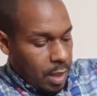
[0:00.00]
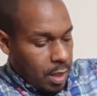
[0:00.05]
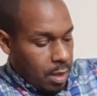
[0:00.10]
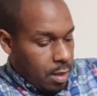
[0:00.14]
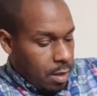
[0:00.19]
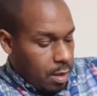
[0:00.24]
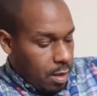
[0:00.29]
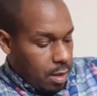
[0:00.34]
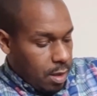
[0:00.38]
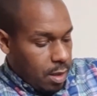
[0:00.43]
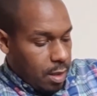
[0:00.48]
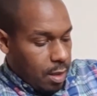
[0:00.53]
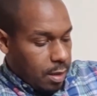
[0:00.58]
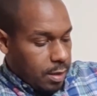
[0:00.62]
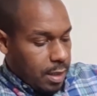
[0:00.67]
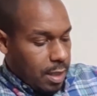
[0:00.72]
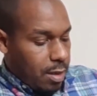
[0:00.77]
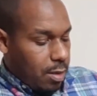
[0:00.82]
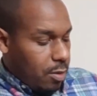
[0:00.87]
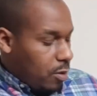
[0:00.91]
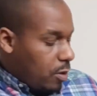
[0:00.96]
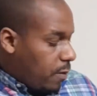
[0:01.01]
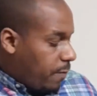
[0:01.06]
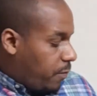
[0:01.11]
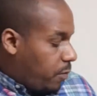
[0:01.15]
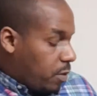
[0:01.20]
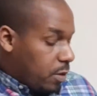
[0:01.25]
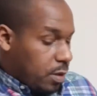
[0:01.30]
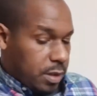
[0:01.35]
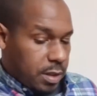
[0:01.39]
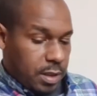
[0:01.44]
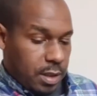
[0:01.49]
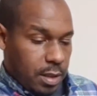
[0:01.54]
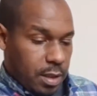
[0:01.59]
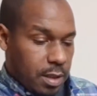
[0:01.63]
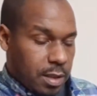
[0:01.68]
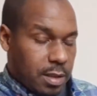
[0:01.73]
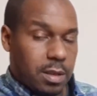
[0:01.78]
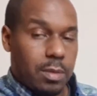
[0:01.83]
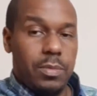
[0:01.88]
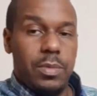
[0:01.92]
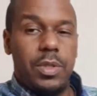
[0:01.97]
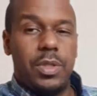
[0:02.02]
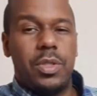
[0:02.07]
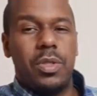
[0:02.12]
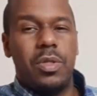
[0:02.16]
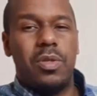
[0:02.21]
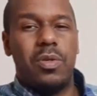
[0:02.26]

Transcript: Yeah, because I don't know if you can see this. Let me show you.